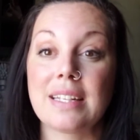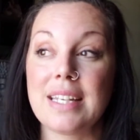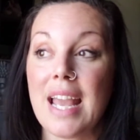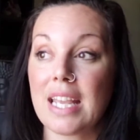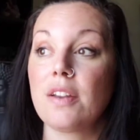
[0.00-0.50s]

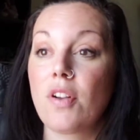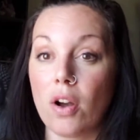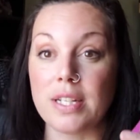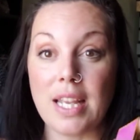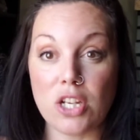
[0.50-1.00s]
negative
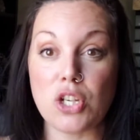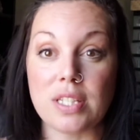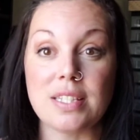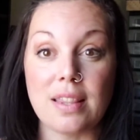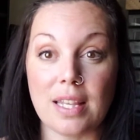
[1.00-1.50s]

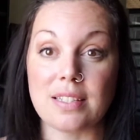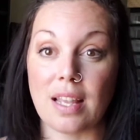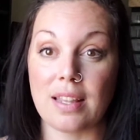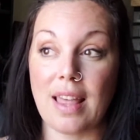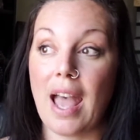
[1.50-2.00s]
connotations and things
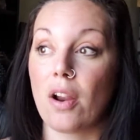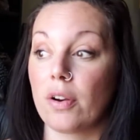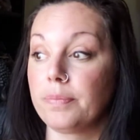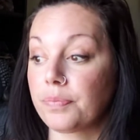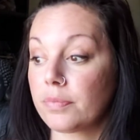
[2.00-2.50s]
like that, or,